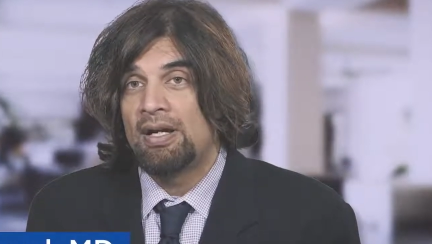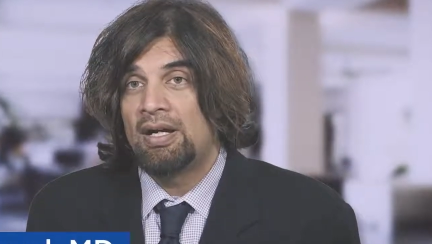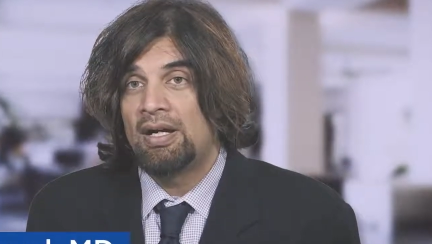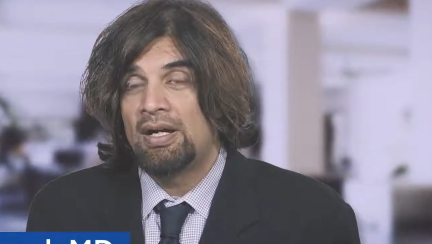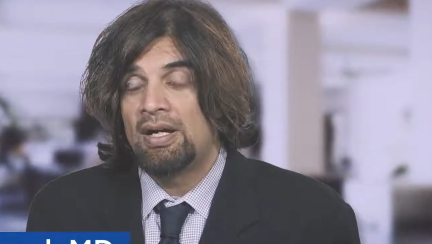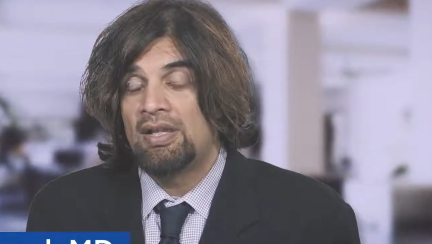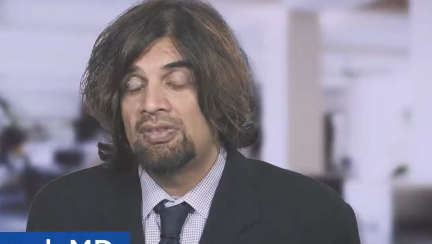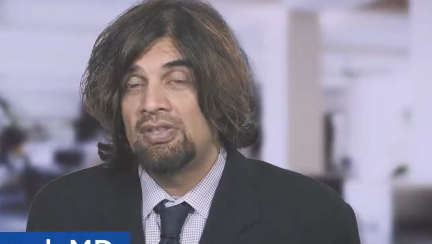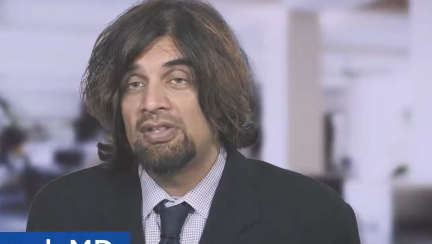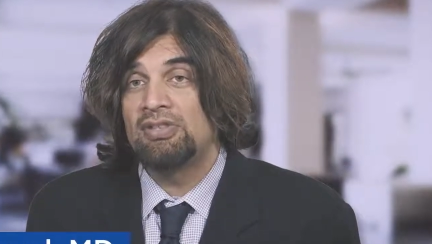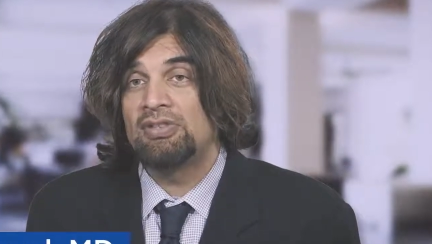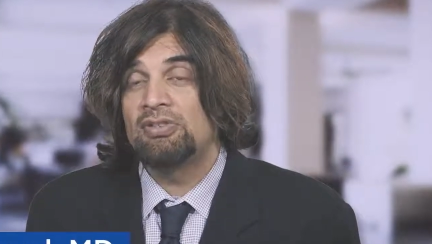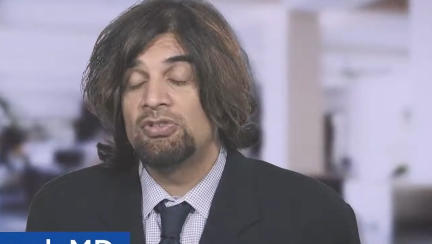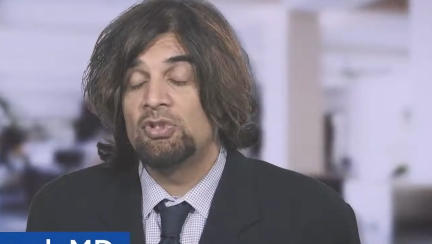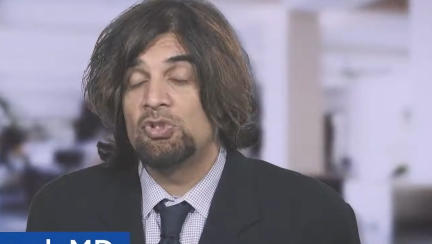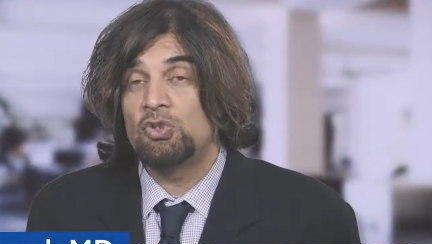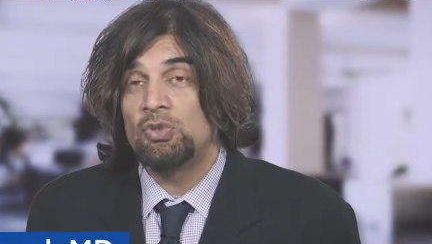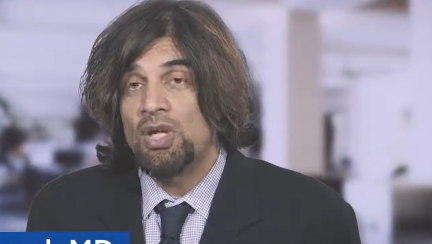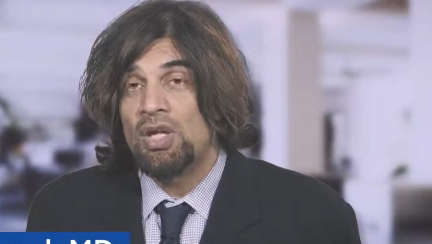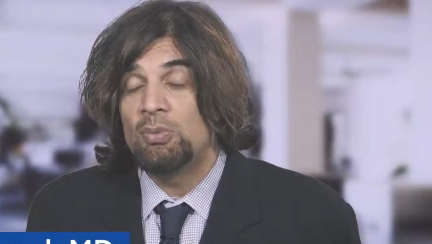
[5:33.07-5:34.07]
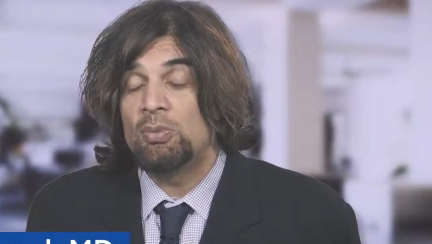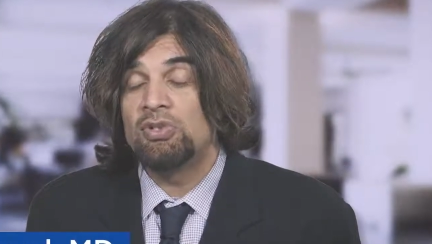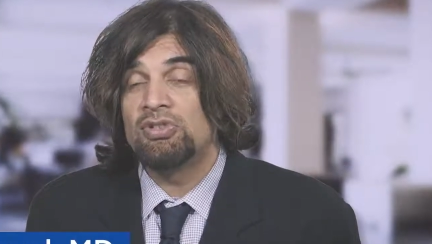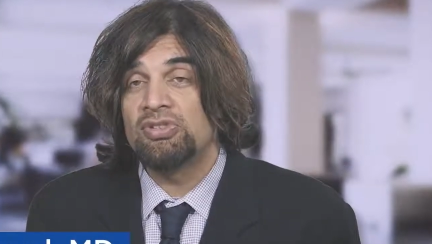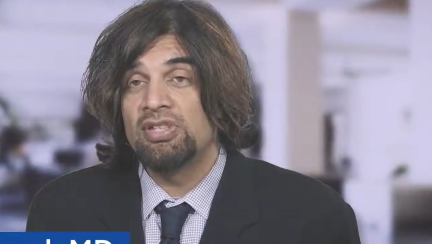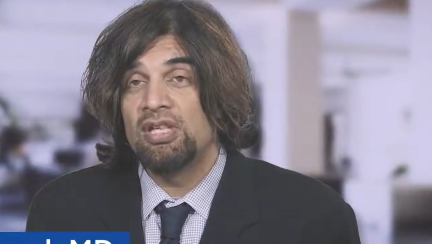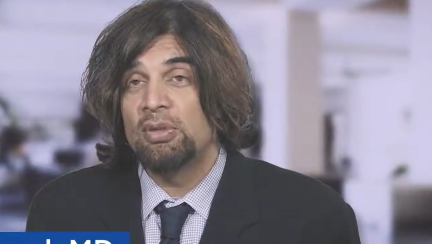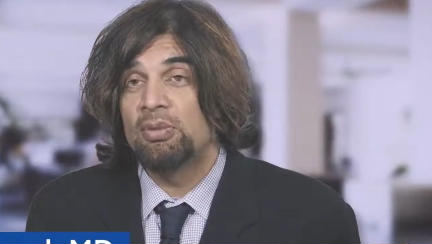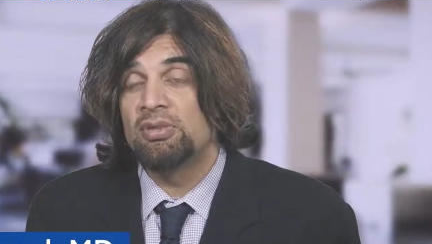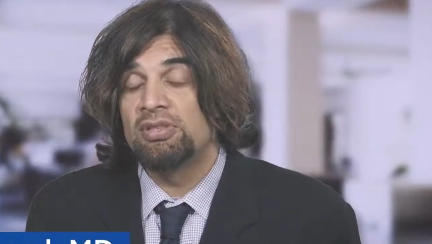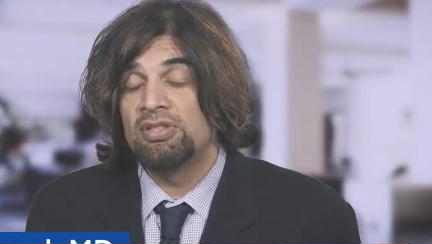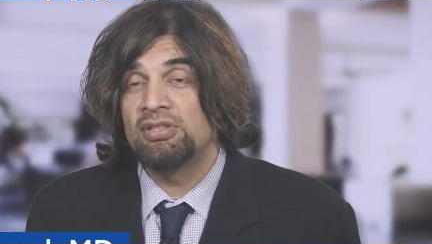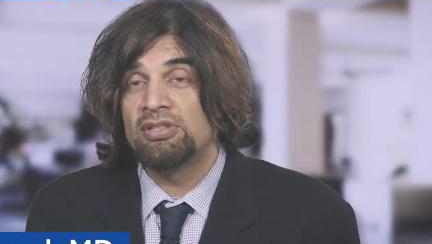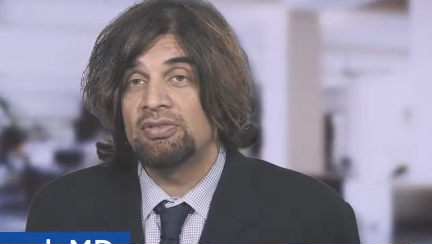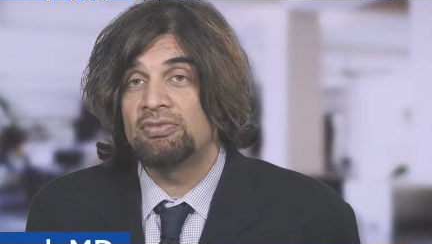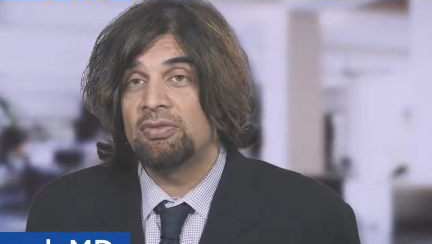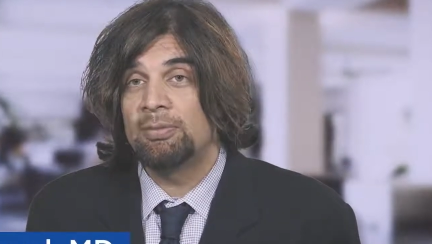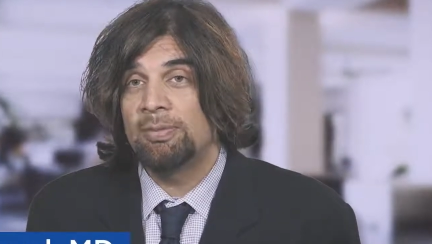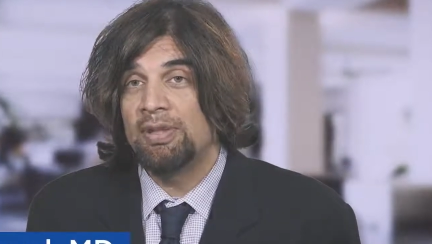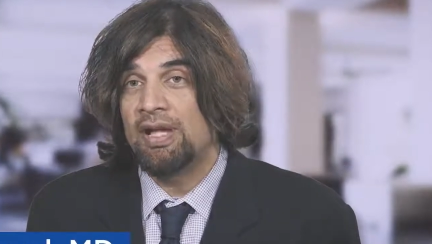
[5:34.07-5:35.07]
I think this is the trend we're seeing with these
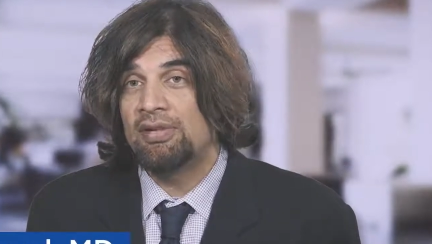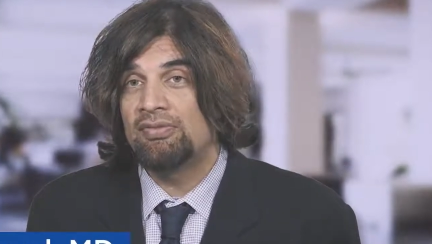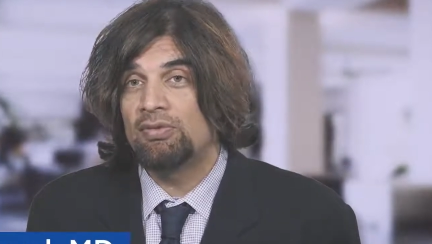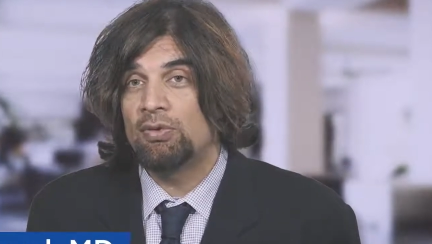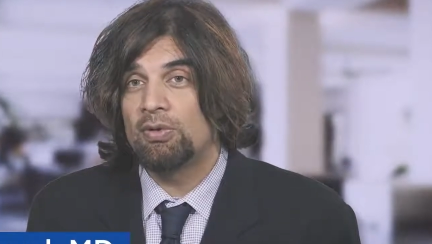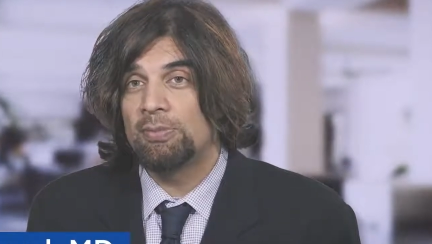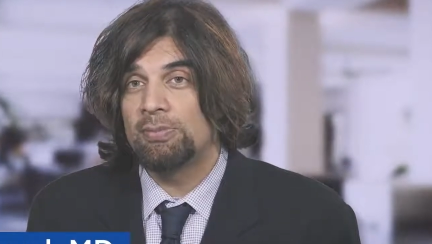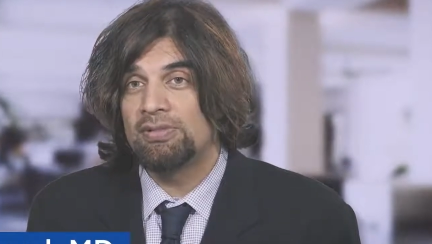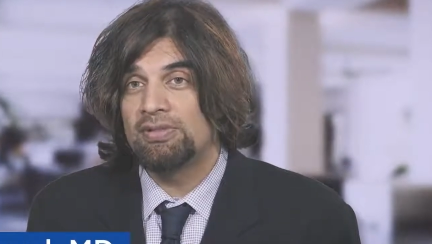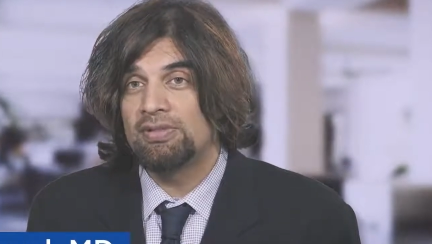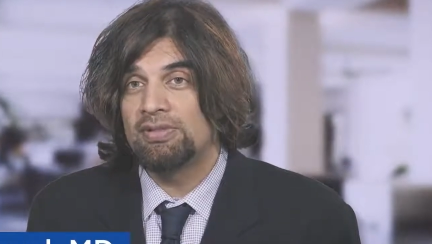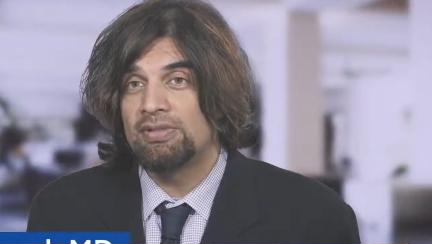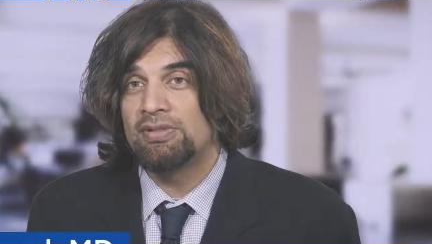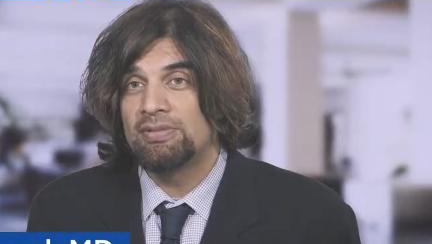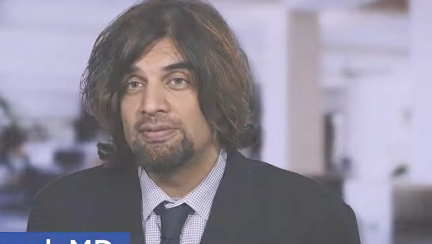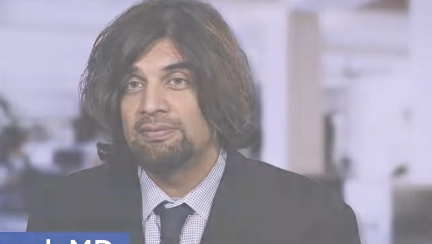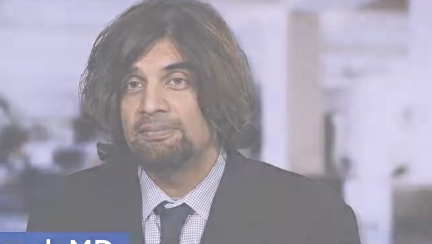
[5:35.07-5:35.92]
different platforms.